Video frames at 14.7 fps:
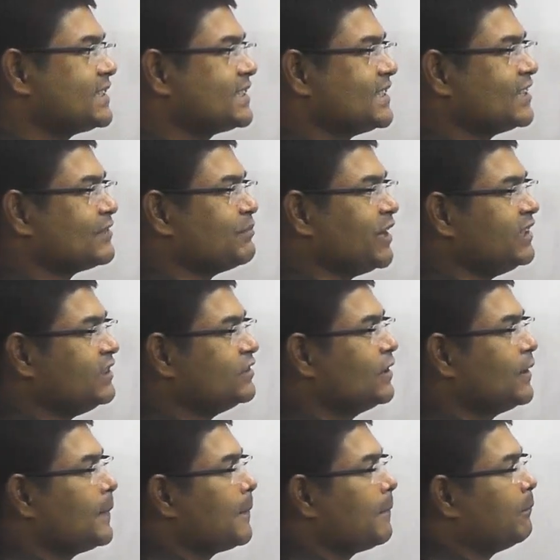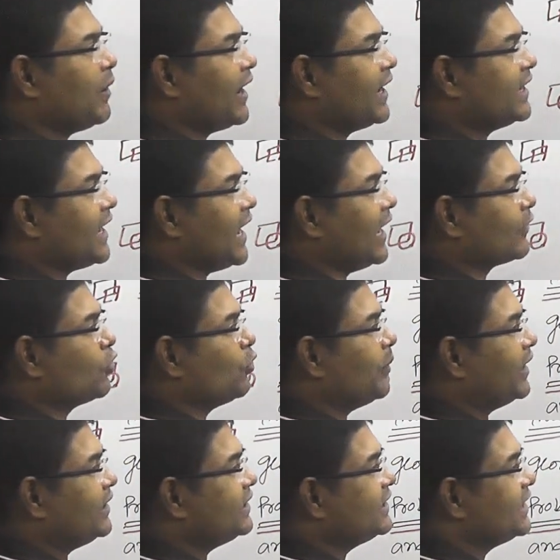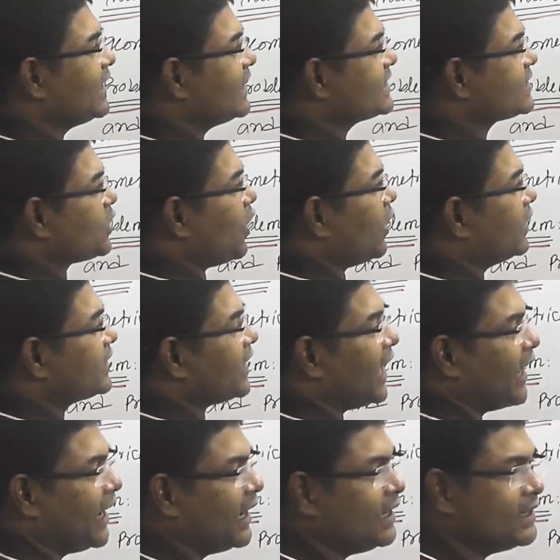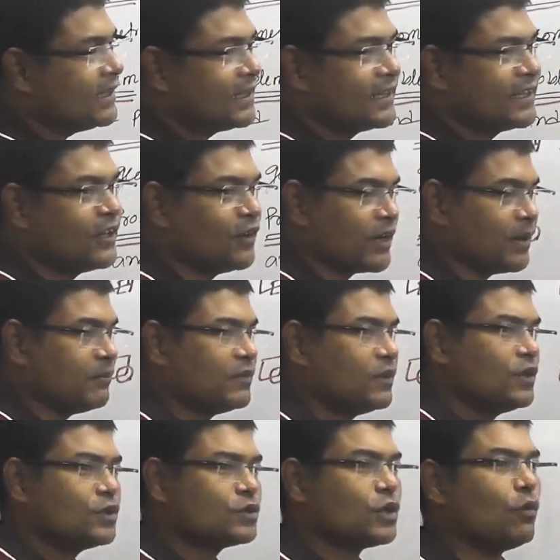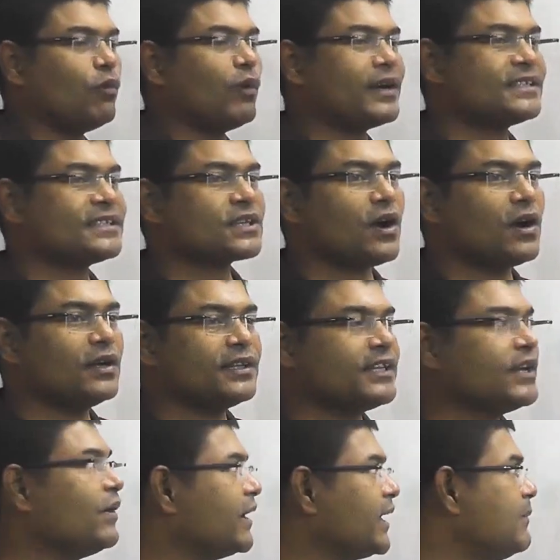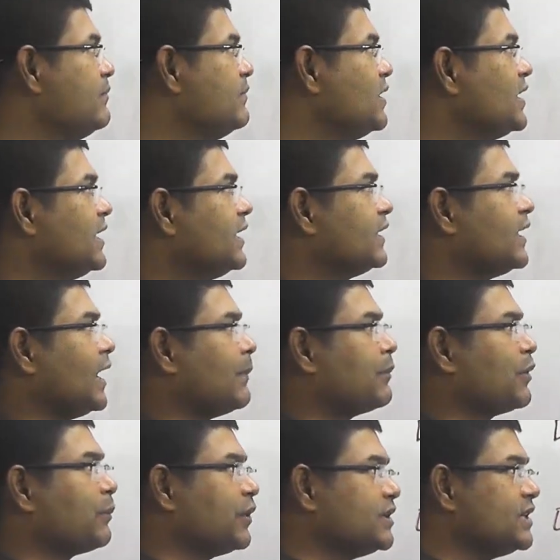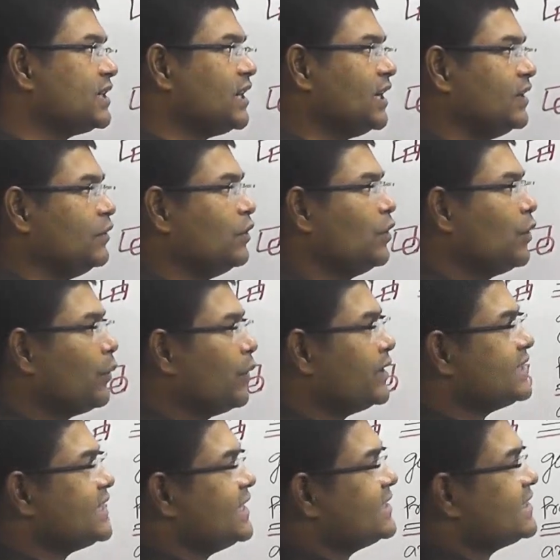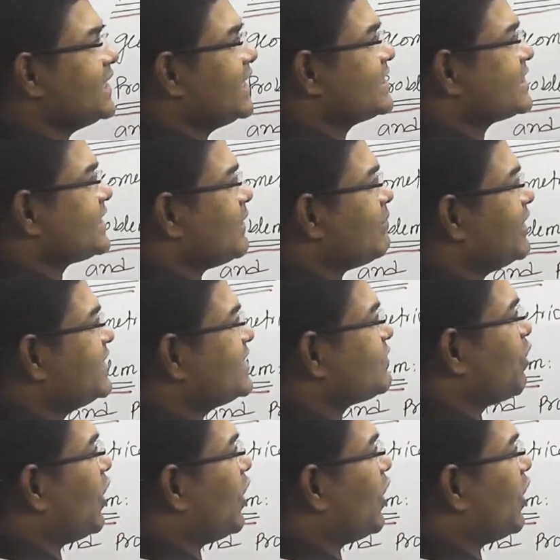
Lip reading: statement by argument is called a theorem. So what is called theorem? The proposition which is established